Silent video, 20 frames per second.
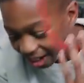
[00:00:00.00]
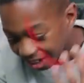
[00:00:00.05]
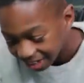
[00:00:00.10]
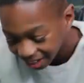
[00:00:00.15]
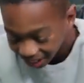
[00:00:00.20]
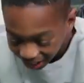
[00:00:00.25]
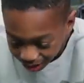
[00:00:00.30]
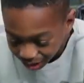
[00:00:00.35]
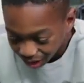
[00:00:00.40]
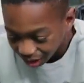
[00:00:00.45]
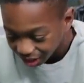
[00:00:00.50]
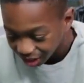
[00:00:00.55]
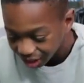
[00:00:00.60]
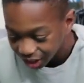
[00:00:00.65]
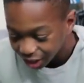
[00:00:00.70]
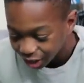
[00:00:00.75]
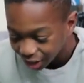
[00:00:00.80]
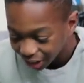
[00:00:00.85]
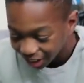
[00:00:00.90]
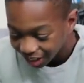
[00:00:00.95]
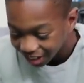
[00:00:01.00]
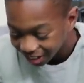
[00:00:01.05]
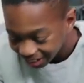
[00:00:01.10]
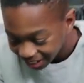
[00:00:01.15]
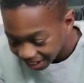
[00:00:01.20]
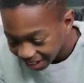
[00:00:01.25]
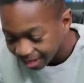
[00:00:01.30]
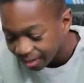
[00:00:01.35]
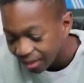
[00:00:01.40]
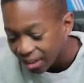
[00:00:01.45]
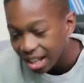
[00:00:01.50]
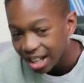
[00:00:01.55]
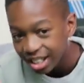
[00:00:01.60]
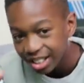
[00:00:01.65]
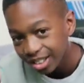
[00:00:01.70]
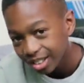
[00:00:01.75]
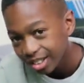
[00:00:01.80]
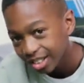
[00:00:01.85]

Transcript: And that's what I'm going to try out now. So